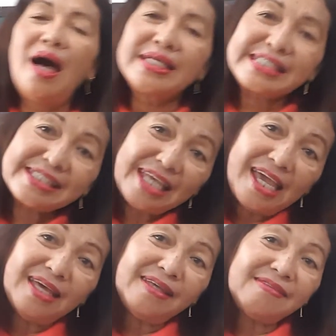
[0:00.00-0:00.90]

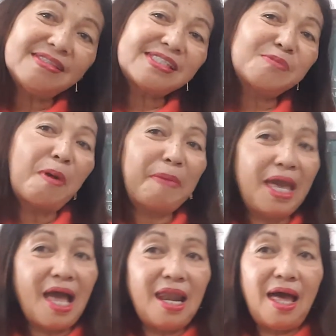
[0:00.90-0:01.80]
since Ma'am
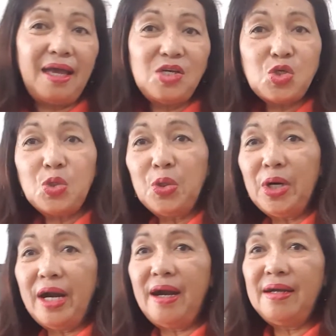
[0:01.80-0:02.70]
Ayala is
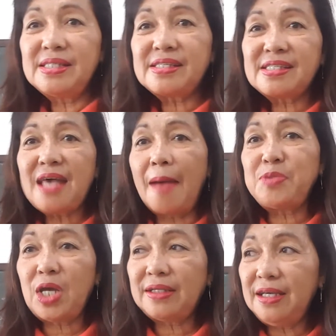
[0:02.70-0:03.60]
your
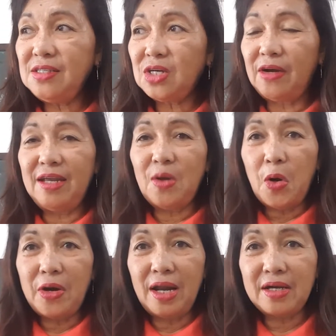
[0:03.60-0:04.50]
subject teacher in
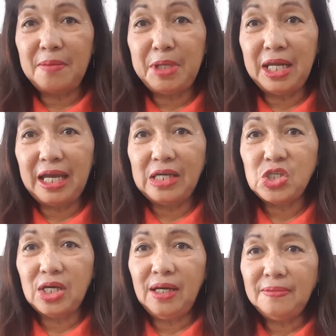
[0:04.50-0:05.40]
oral
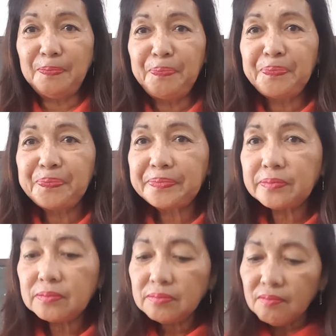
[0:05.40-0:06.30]
communication,
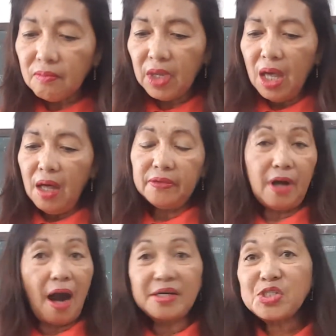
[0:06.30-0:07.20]
there
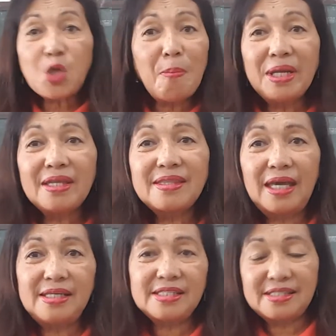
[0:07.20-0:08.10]
are so many
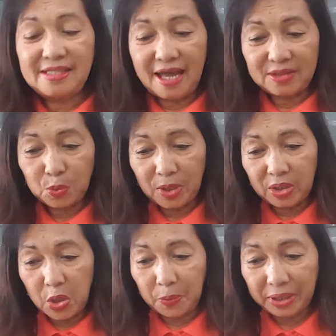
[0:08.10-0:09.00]
things that we're
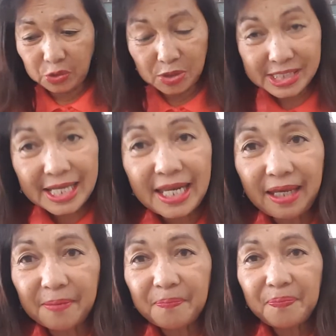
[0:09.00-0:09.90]
going to study.